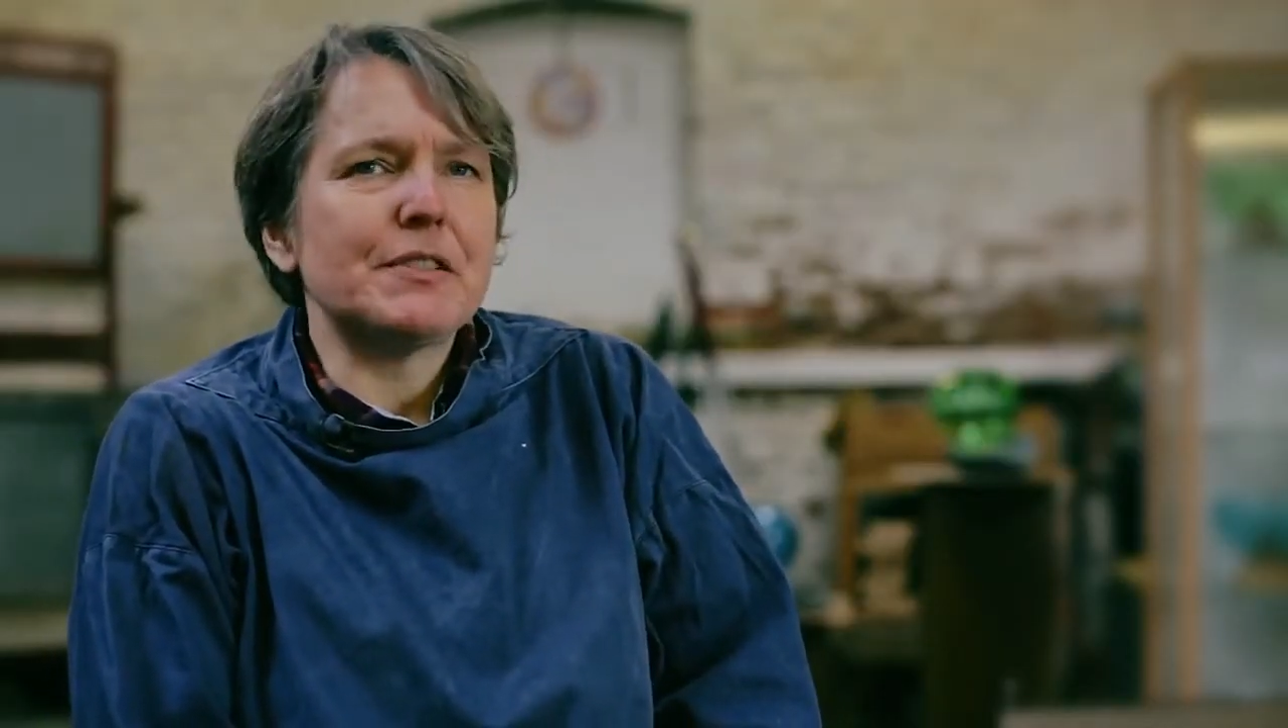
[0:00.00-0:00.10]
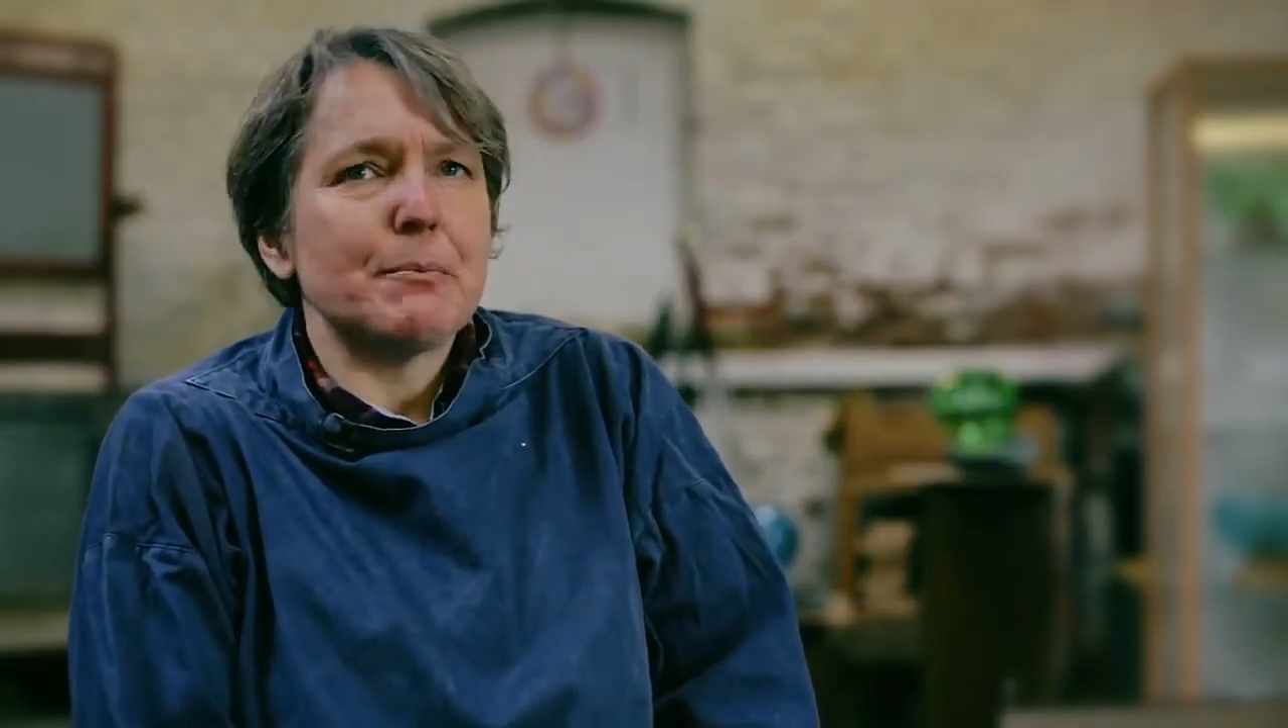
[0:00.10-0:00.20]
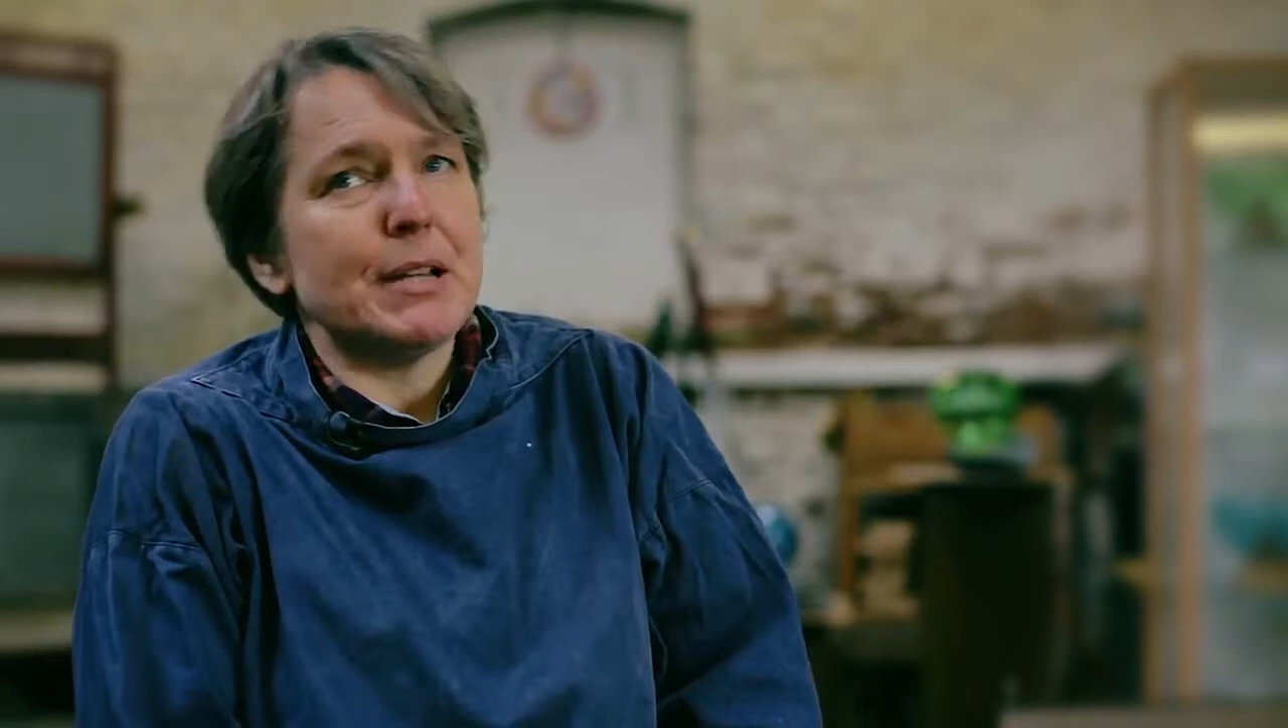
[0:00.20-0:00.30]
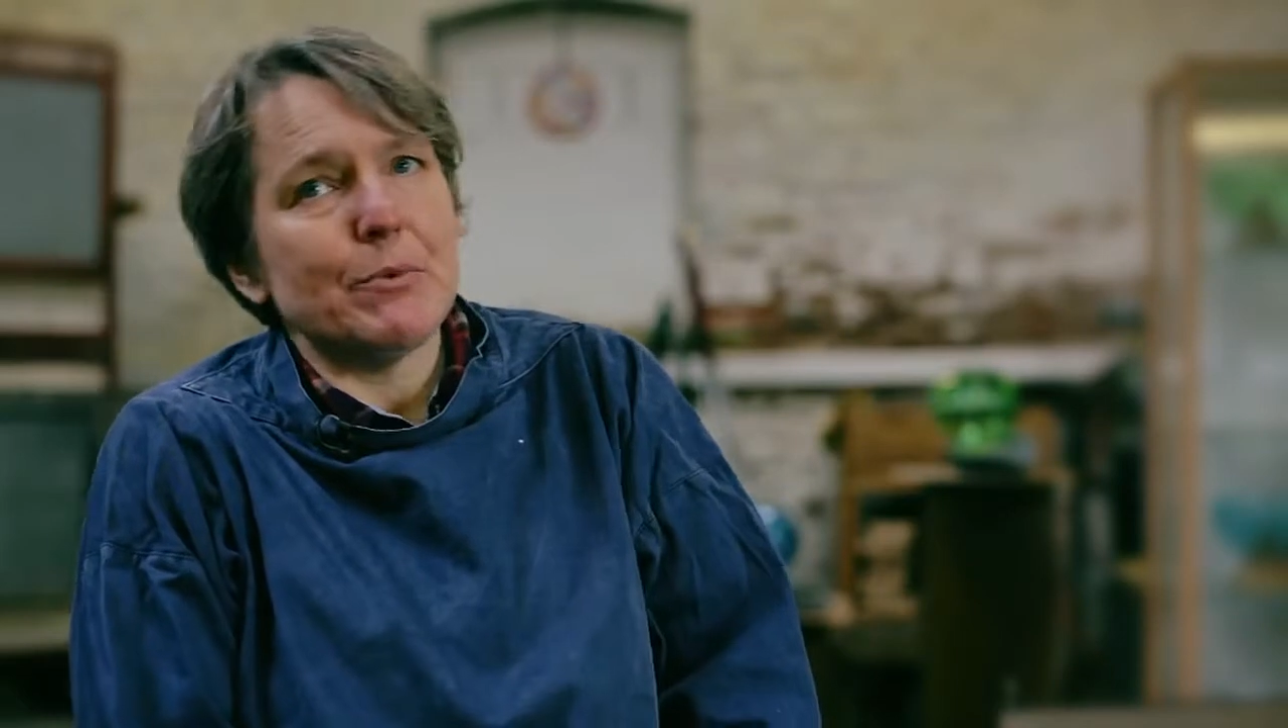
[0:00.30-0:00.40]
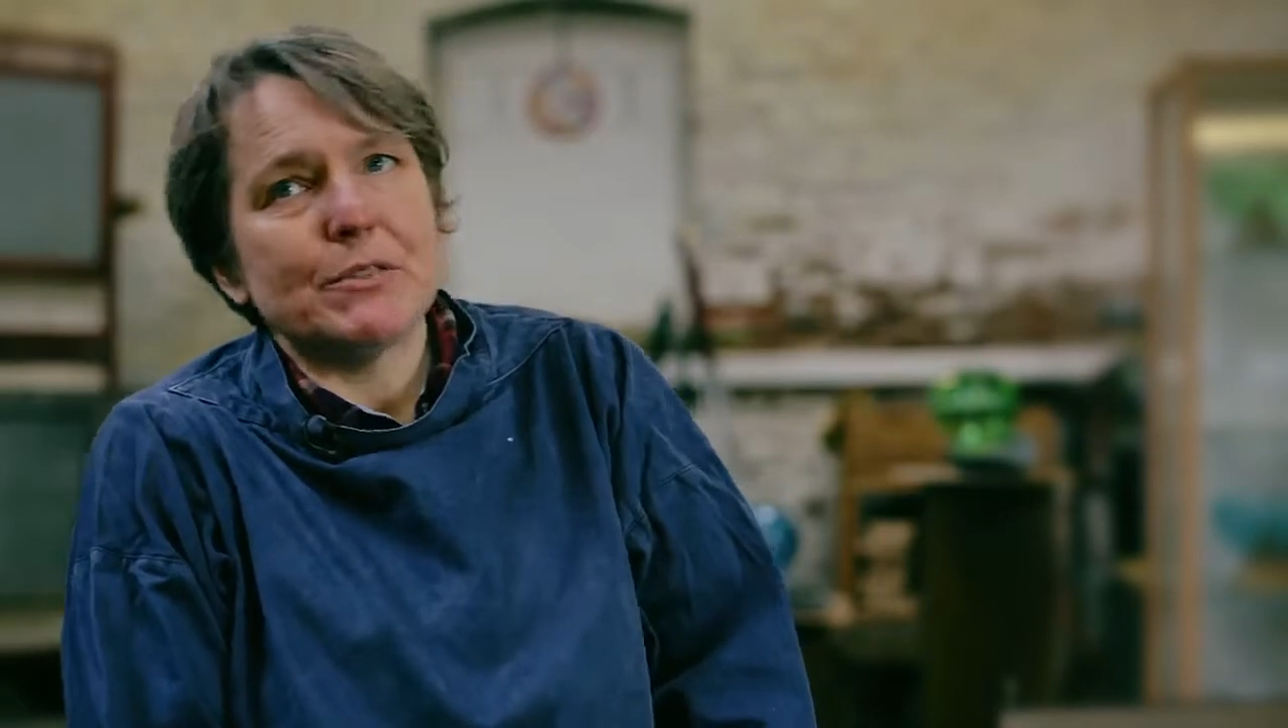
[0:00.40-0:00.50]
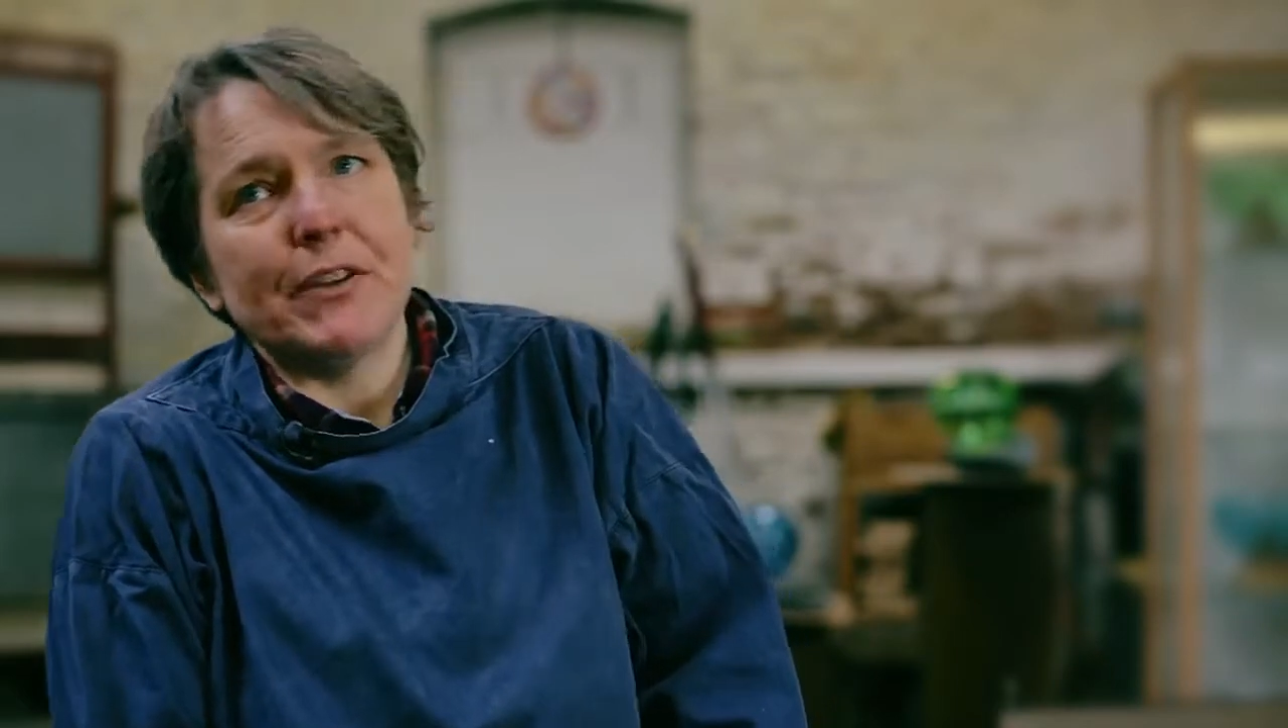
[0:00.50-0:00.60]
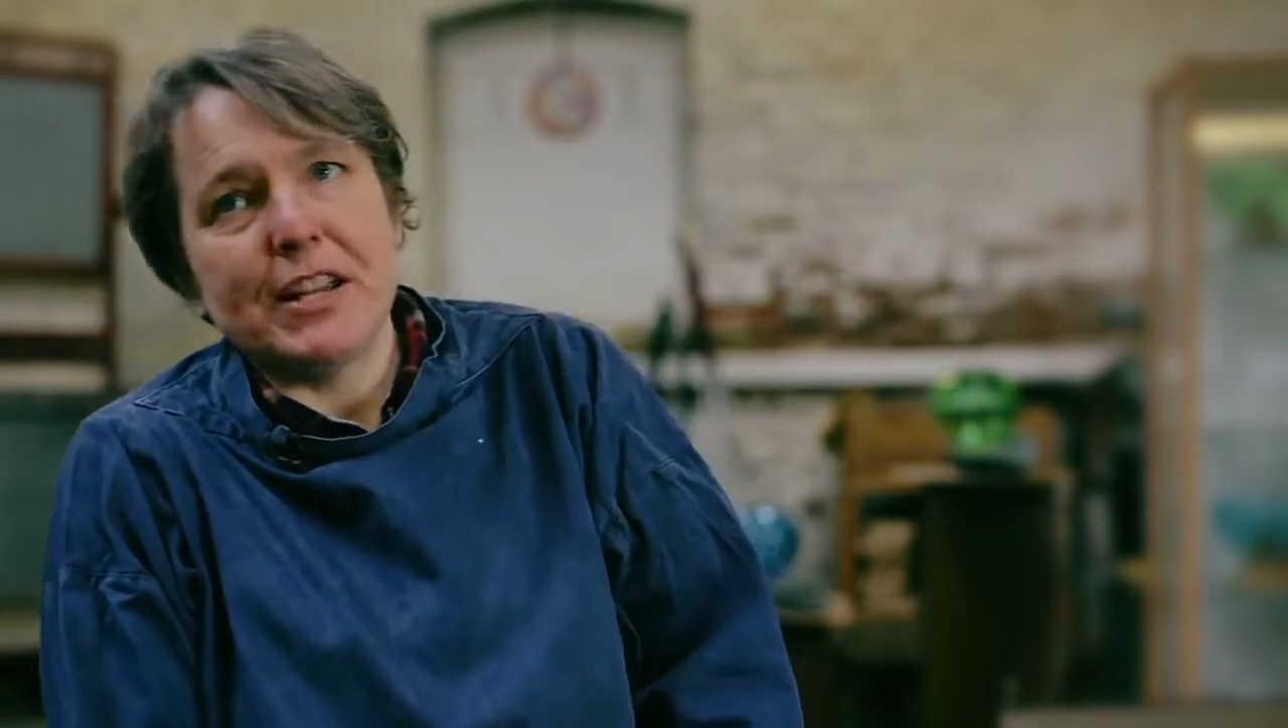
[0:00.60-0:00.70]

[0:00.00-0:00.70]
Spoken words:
somebody was